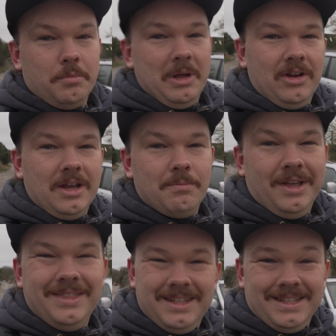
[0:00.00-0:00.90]
bearing in
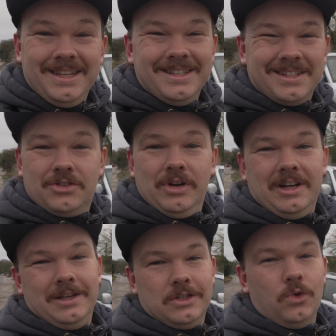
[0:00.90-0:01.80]
mind this is
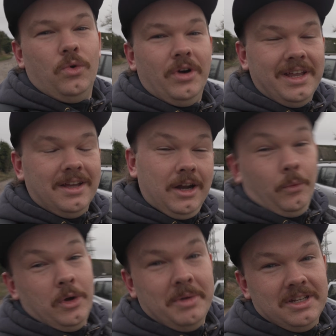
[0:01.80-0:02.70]
strictly a toy and I
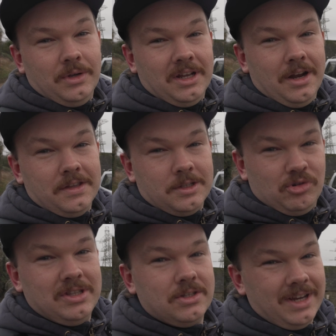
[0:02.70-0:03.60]
will be doing another
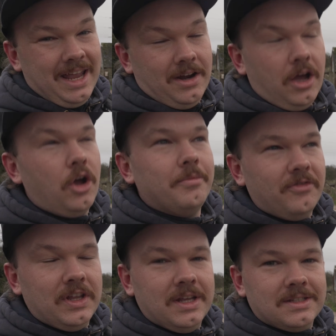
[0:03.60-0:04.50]
Sprinter again,
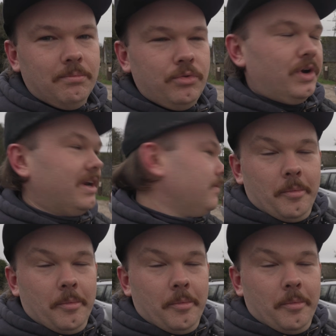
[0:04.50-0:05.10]
hopefully at some point.